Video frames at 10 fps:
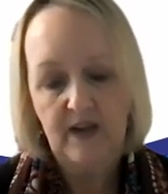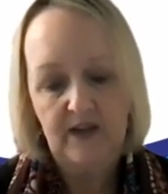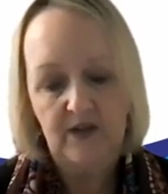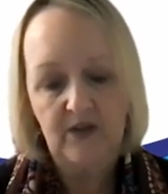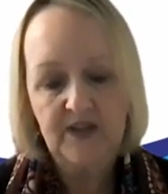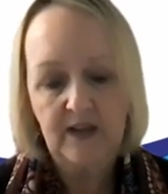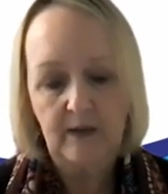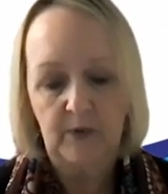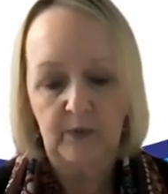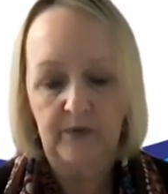in nursing
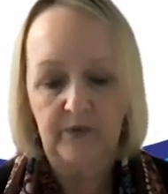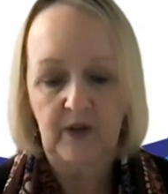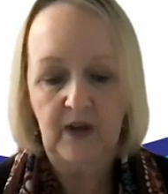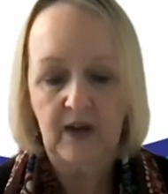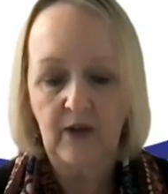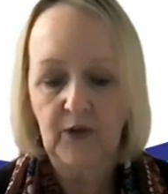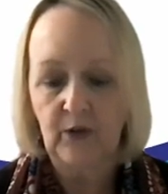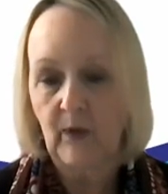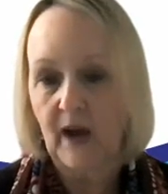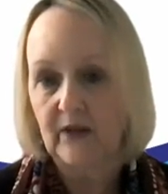and midwifery
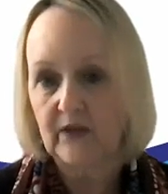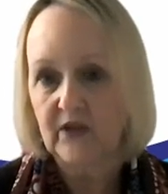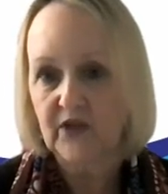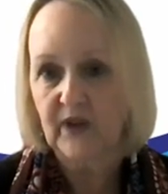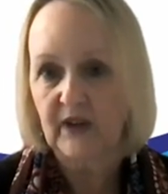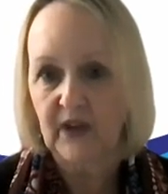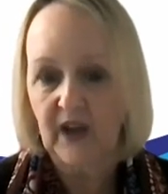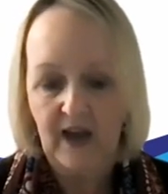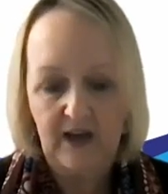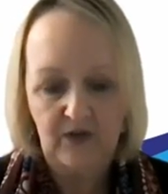throughout
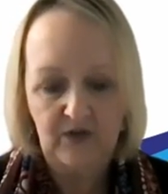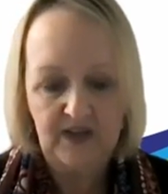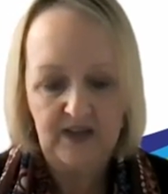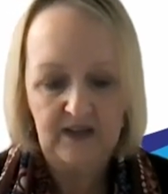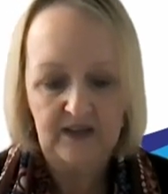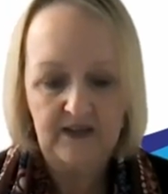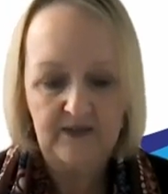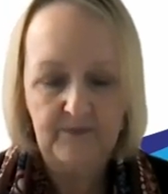Australia and New Zealand.